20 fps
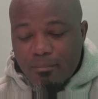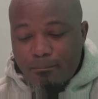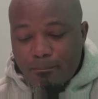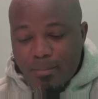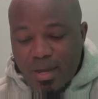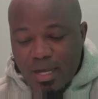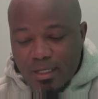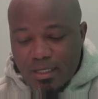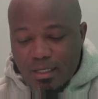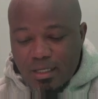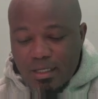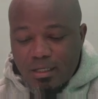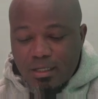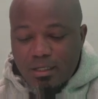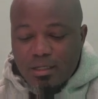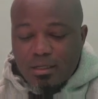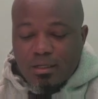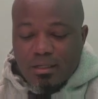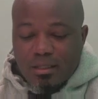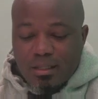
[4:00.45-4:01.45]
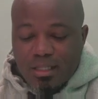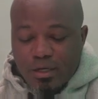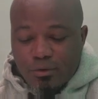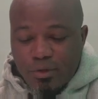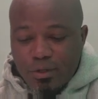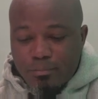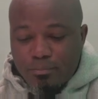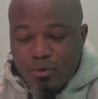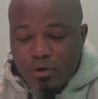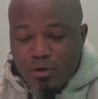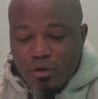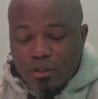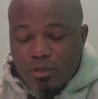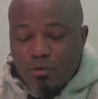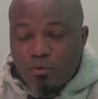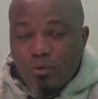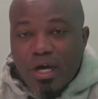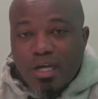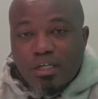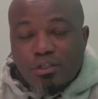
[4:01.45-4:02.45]
marking the report.
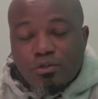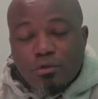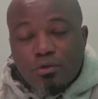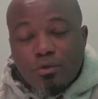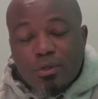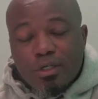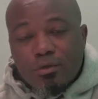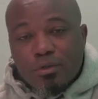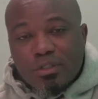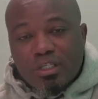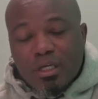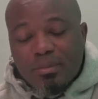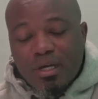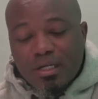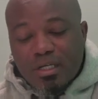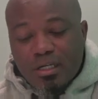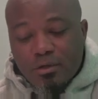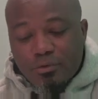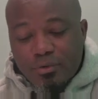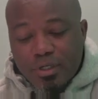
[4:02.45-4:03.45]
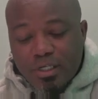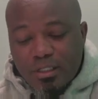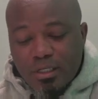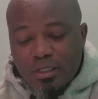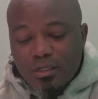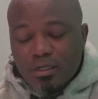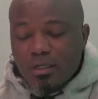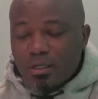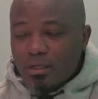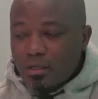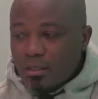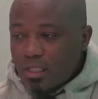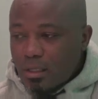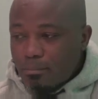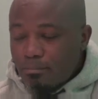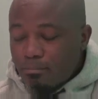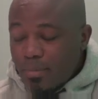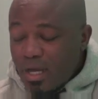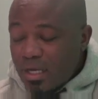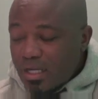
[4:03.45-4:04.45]
Why should we use a marking grid? The
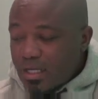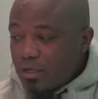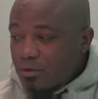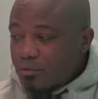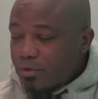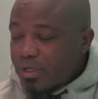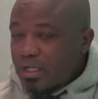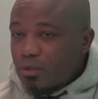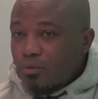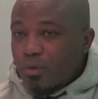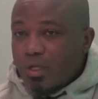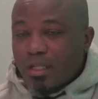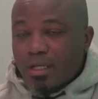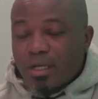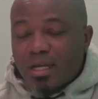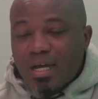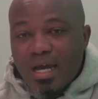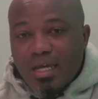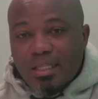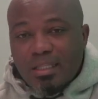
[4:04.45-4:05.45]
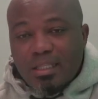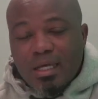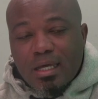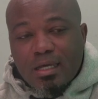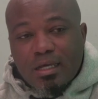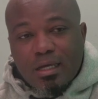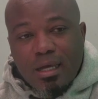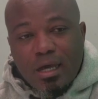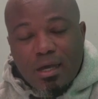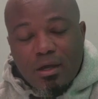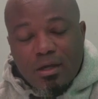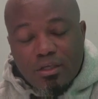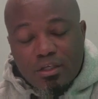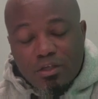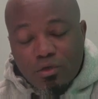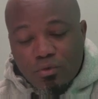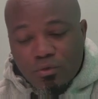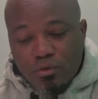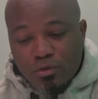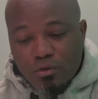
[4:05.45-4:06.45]
marking grid will guide
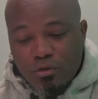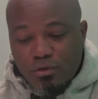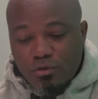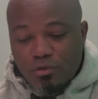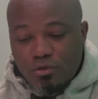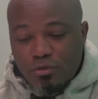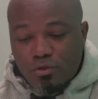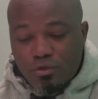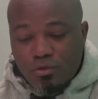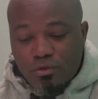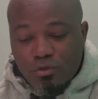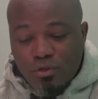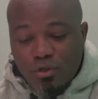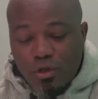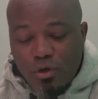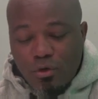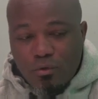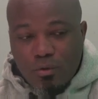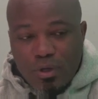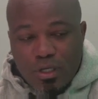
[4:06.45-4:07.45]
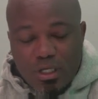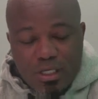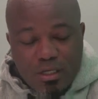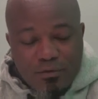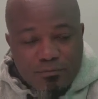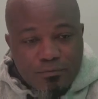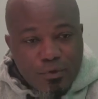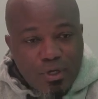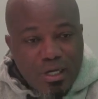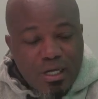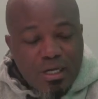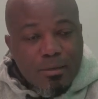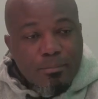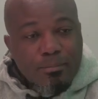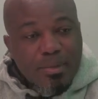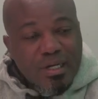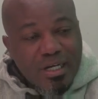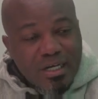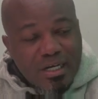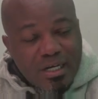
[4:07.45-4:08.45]
you to know if you are
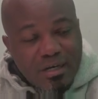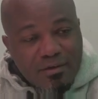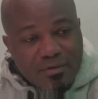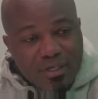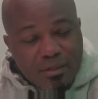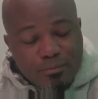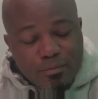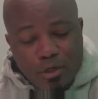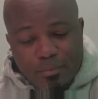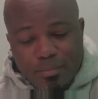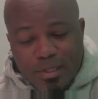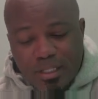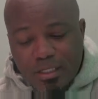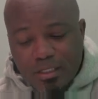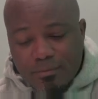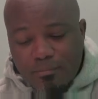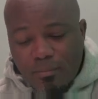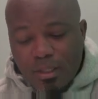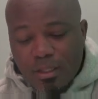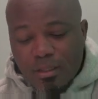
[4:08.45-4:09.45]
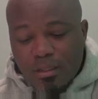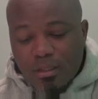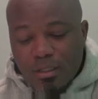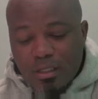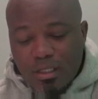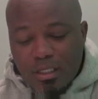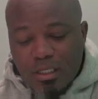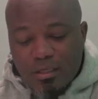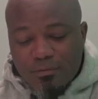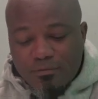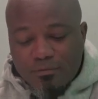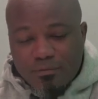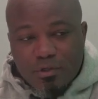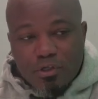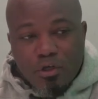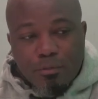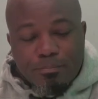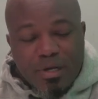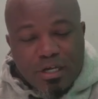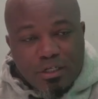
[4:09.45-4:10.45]
paragraphing properly, if
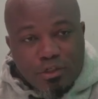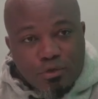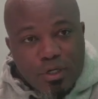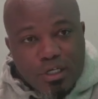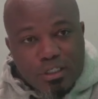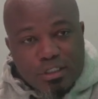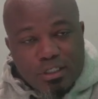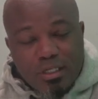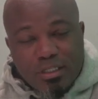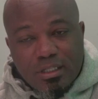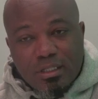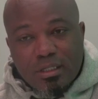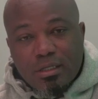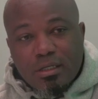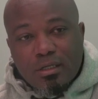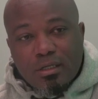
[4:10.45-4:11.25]
your punctuation